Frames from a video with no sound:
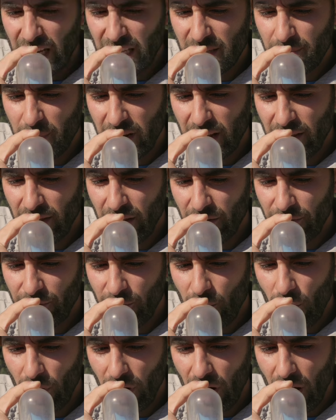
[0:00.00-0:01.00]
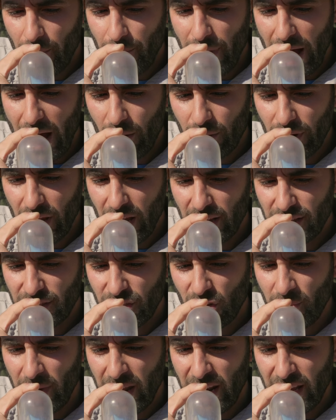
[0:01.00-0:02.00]
It's been in there for about
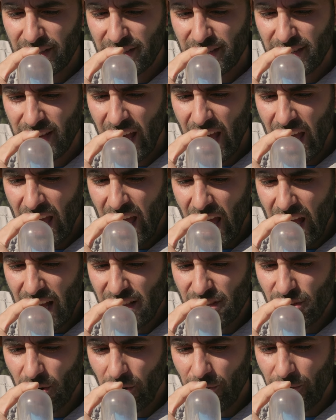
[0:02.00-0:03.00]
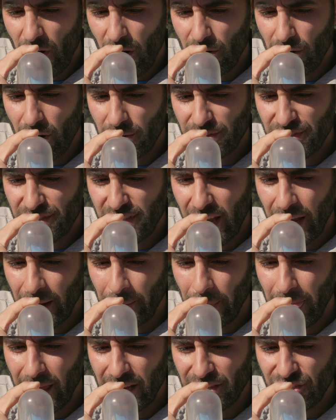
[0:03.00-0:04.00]
two minutes and so far no
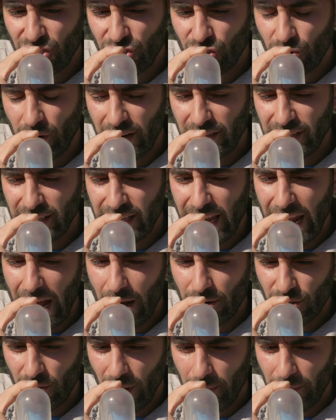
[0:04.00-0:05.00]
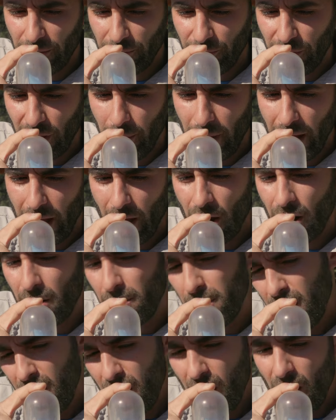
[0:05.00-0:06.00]
sting. It's just trying to get out. So I'm gonna flip my
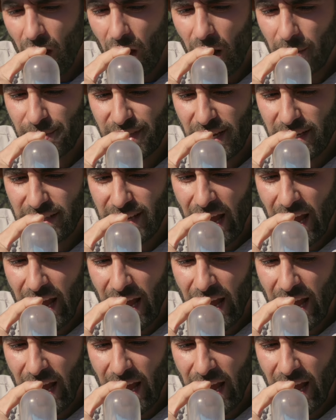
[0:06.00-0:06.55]
arm upside